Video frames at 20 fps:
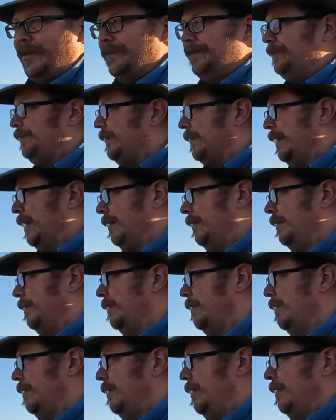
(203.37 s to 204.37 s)
Yeah.
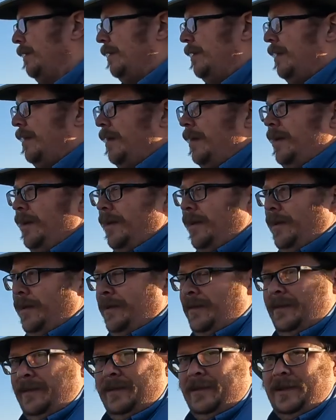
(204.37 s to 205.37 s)
He
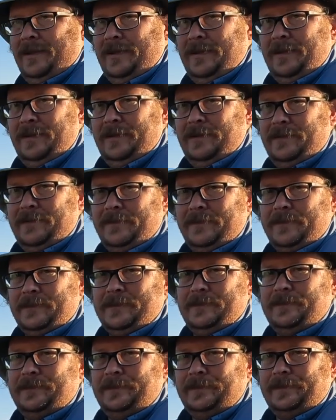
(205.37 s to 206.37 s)
was saying that these
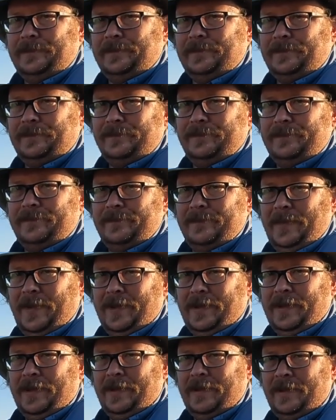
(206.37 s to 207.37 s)
are way
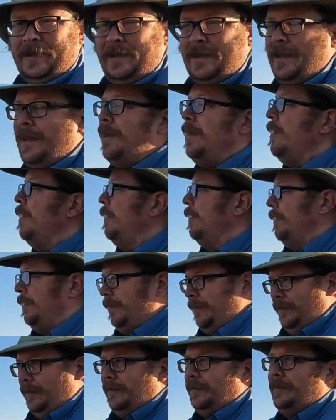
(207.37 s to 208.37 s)
less expensive than
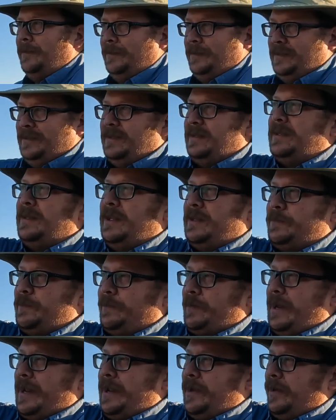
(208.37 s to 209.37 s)
the other telescopes. This
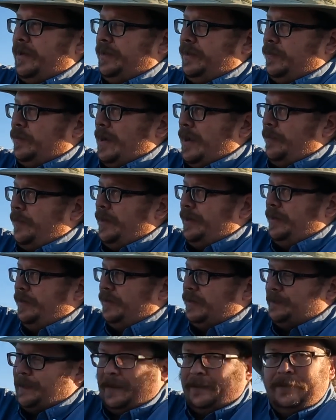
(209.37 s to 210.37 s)
one right here, the white one here,
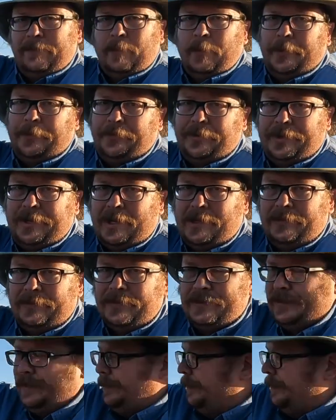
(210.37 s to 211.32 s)
is about $400.